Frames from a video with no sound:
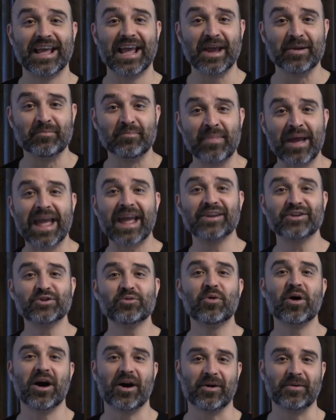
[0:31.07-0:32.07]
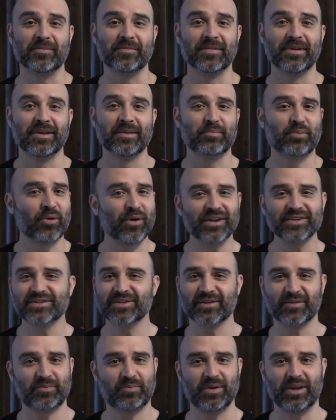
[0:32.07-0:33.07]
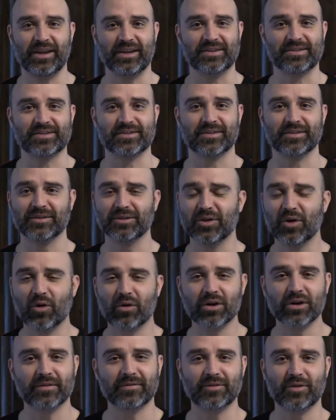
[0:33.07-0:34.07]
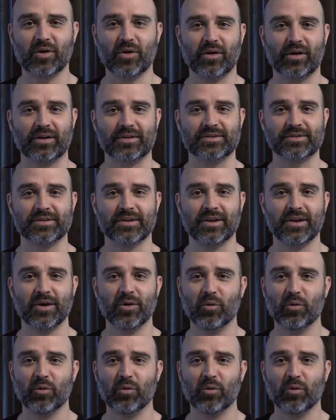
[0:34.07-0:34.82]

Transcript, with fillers: Emmanuel, Prince of Peace, Lord of Lords,